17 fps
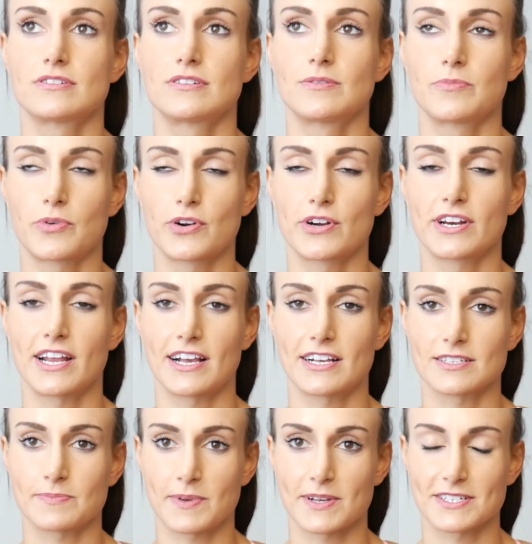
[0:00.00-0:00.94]
important
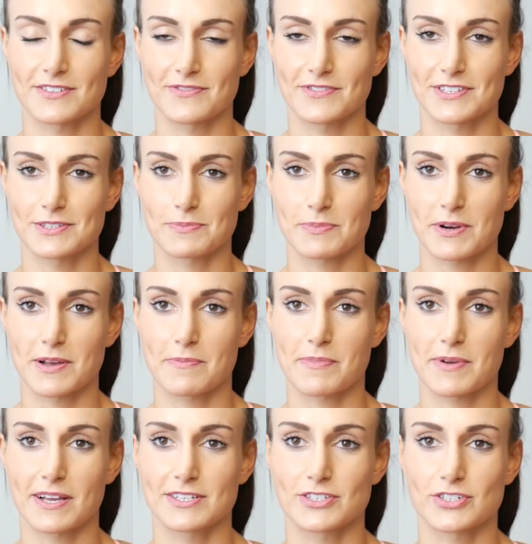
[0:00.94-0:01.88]
aspect of this
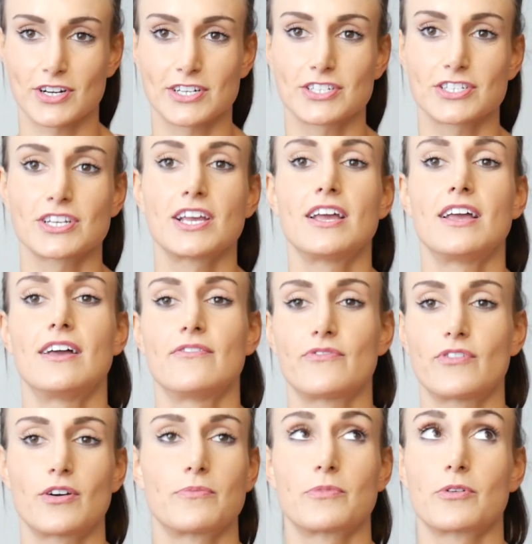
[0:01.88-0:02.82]
prep. I stretch and
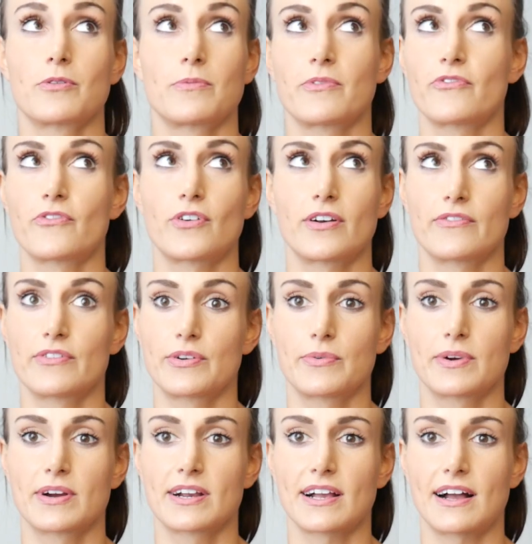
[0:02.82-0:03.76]
foam roll before every
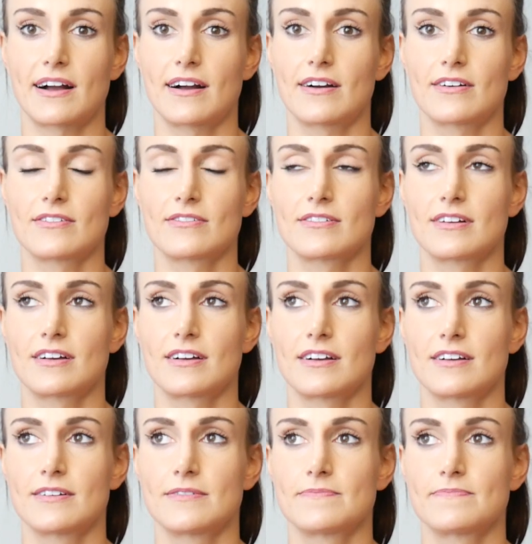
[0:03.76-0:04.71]
workout,
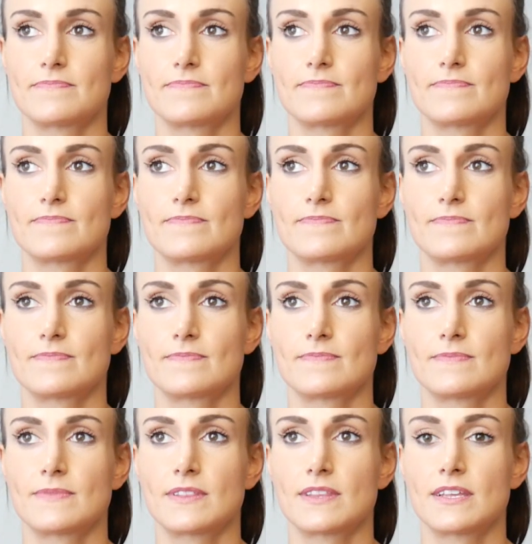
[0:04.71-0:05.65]
and
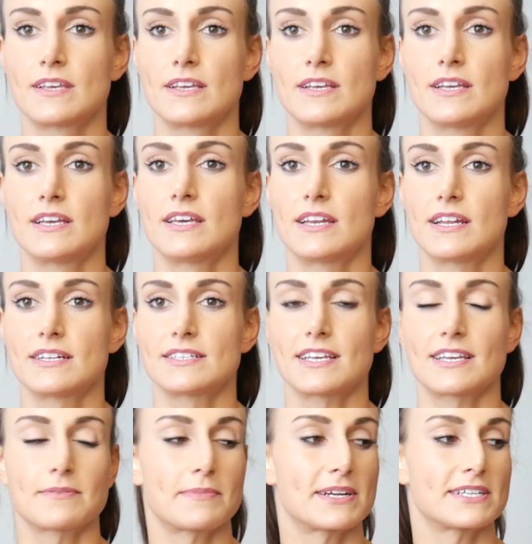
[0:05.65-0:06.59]
I
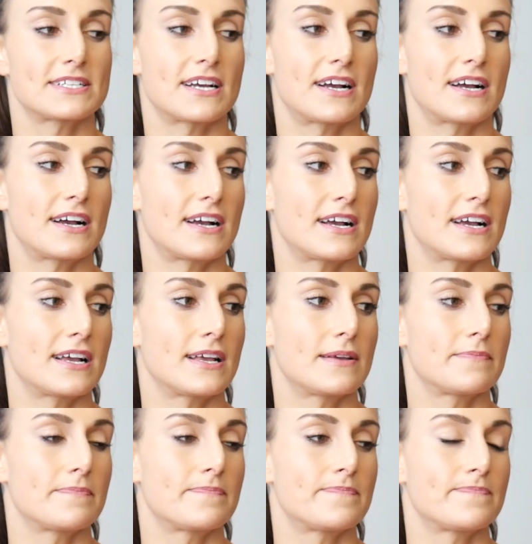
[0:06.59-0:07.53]
take my
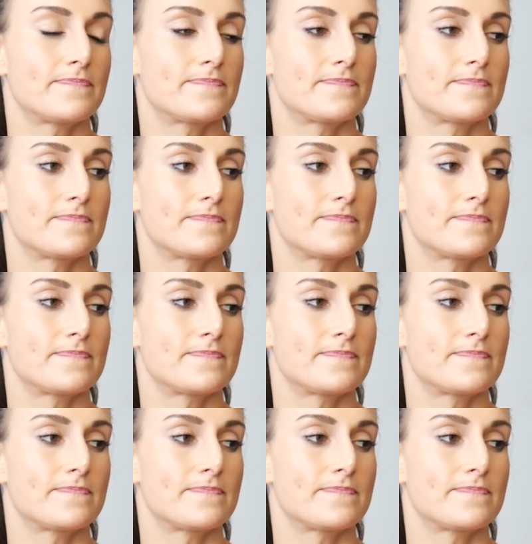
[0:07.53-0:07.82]
time,